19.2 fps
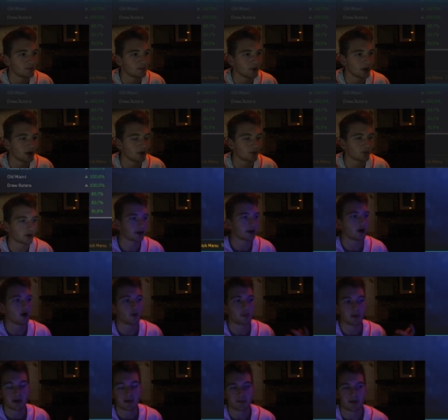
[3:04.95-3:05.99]
But we're gonna
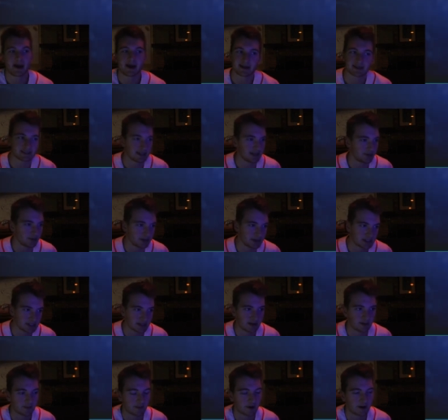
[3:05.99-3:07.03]
open up packs anyways.
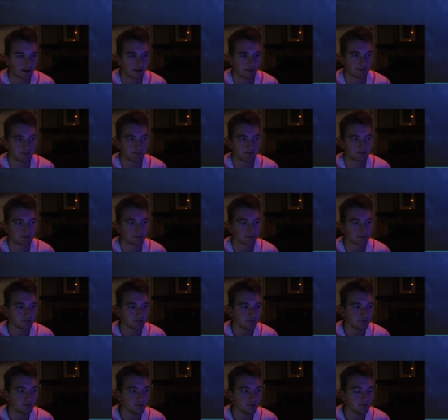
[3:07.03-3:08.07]
I'm gonna,
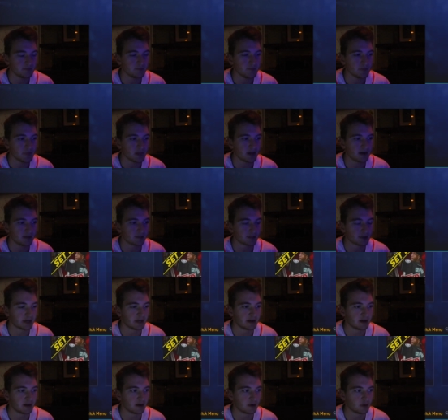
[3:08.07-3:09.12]
I'm
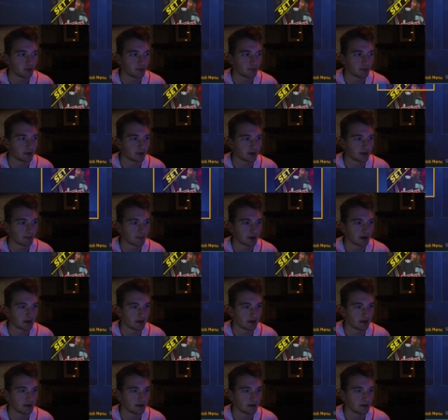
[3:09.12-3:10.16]
gonna, or I'm
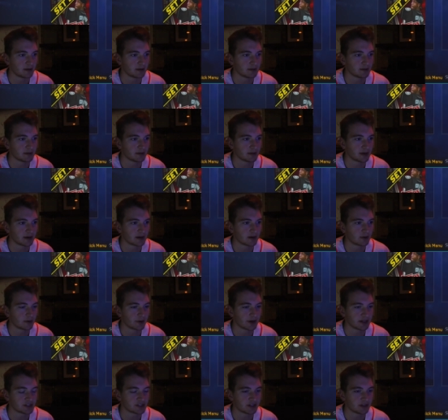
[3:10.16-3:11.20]
gonna, I don't know
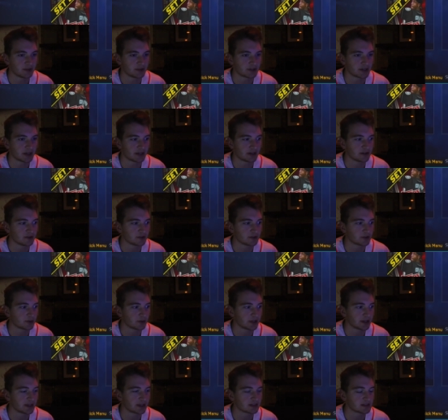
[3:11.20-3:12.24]
what I should do. Should I do
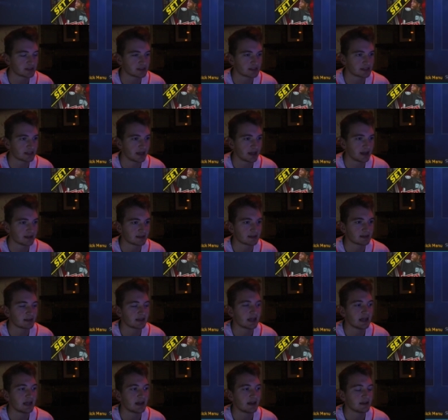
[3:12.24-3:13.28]
20,000 set,
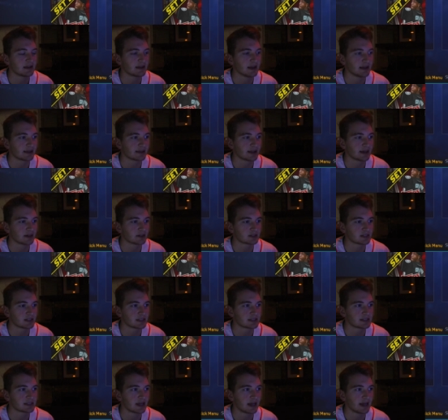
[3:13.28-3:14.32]

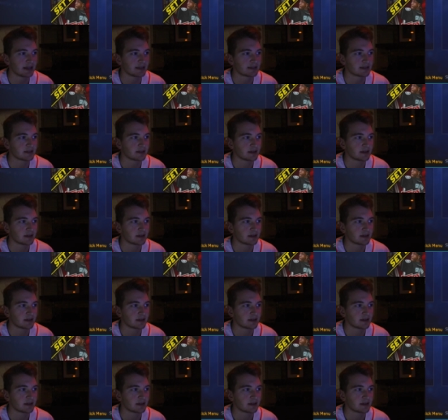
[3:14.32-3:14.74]
10,000 set?